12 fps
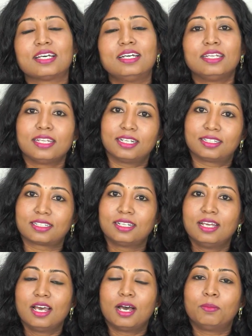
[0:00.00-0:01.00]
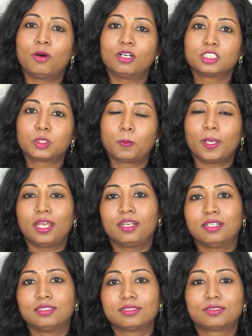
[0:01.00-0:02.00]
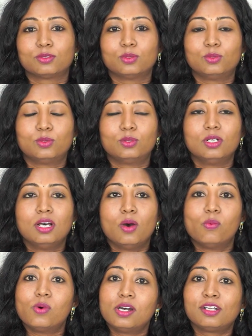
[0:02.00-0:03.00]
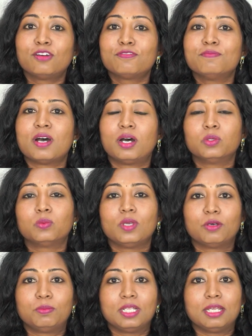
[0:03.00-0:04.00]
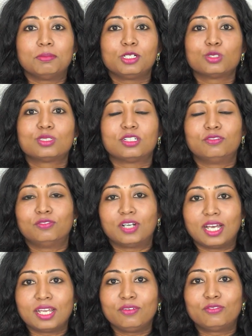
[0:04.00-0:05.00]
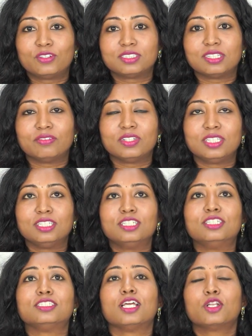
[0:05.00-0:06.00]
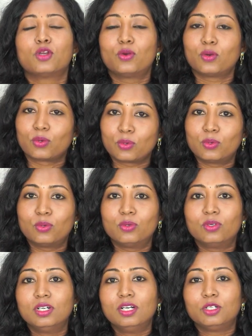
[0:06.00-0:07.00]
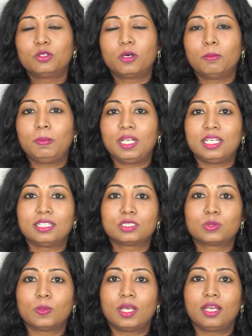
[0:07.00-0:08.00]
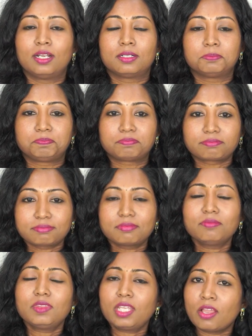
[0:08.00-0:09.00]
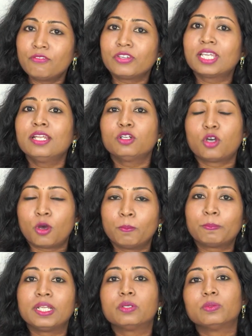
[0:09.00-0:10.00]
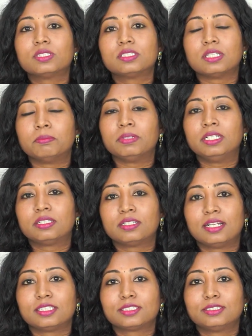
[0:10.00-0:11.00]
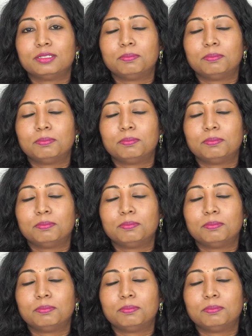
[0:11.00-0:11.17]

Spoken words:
a hit amongst parents. So word of mouth, we have been able to survive for 7 years and grow to a place where we can compete with some international